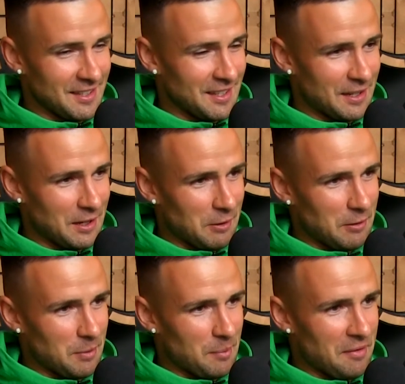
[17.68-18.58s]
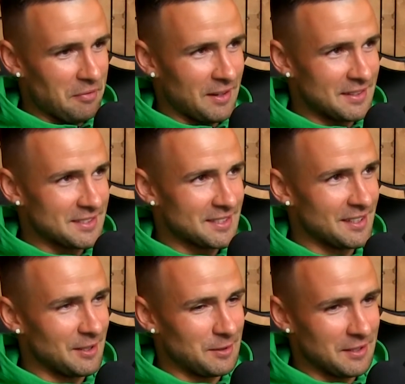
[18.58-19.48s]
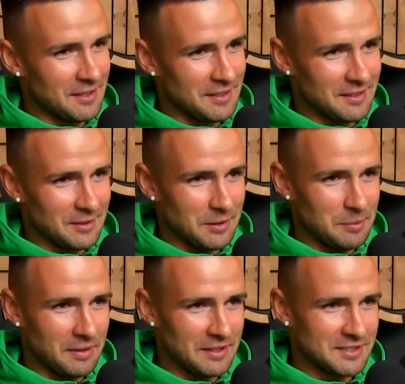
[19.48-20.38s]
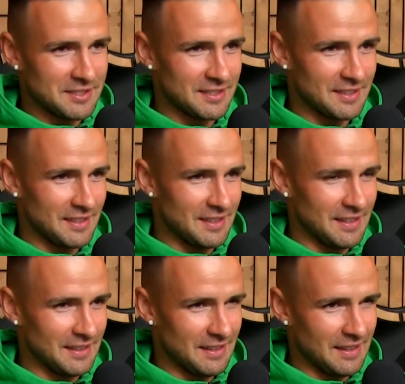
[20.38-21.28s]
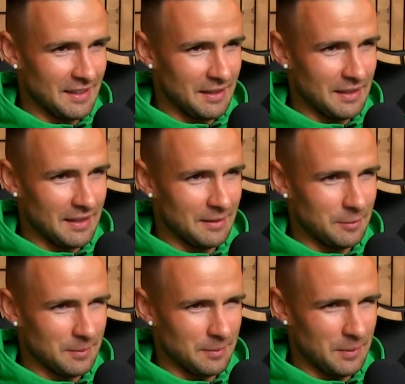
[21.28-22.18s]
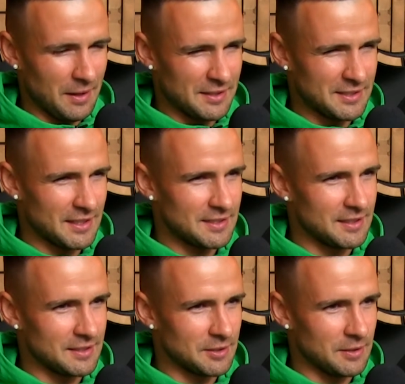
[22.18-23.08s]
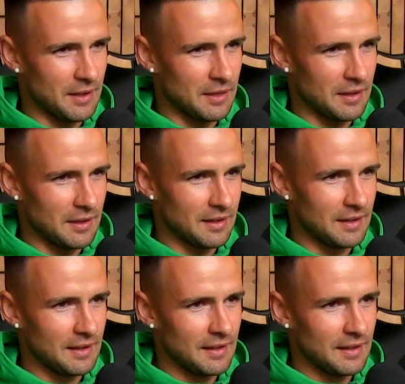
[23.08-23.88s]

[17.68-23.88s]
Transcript: kicking around with my friends out there on the pitch, and then when I was 6 years old, I think